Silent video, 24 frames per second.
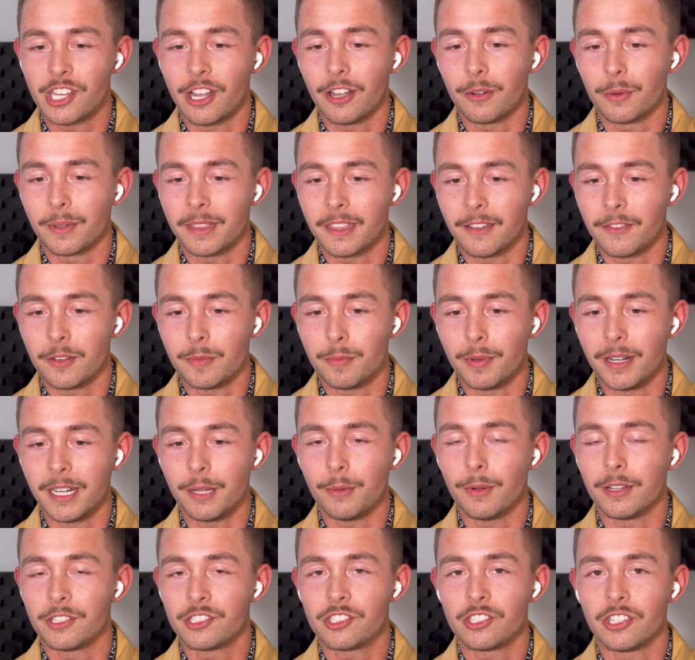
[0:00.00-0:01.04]
share with everybody
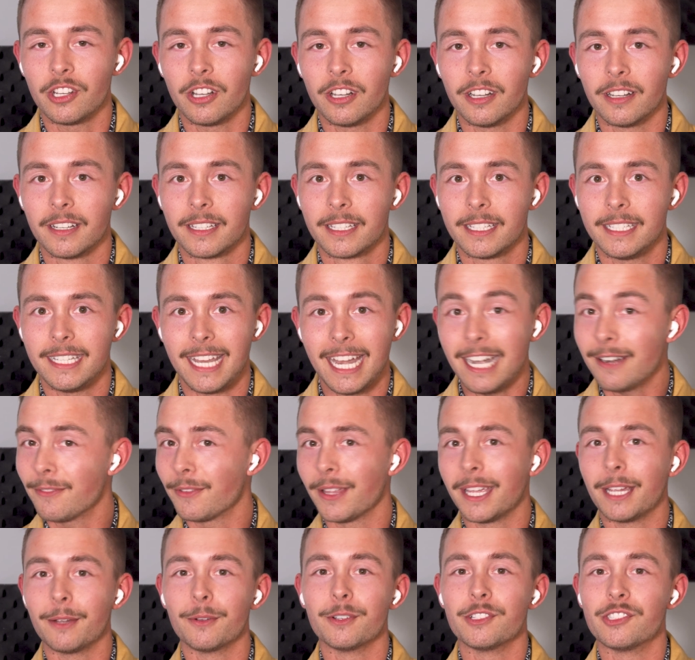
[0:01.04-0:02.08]
what your native
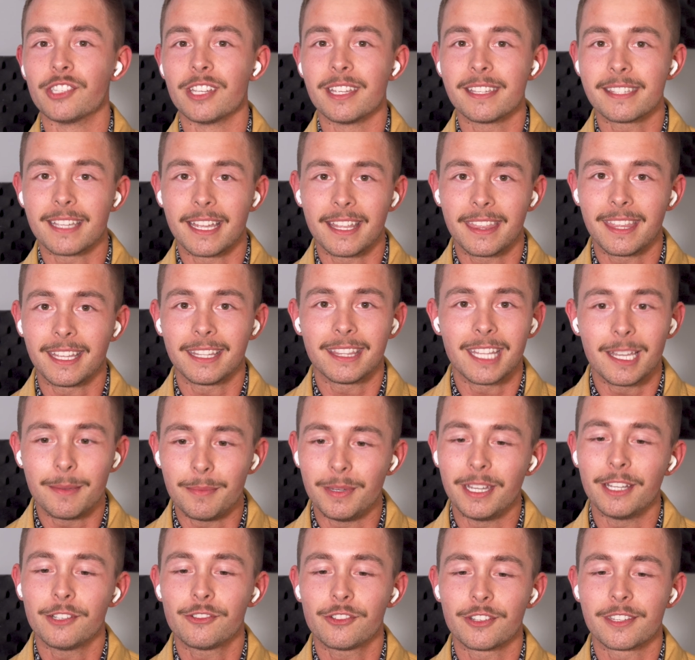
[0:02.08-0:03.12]
language is, I think they'd
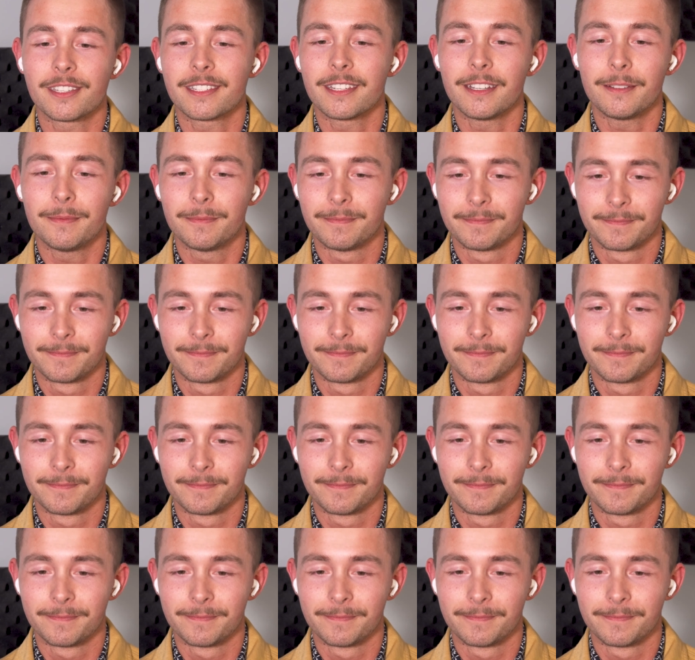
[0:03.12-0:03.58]
be interested.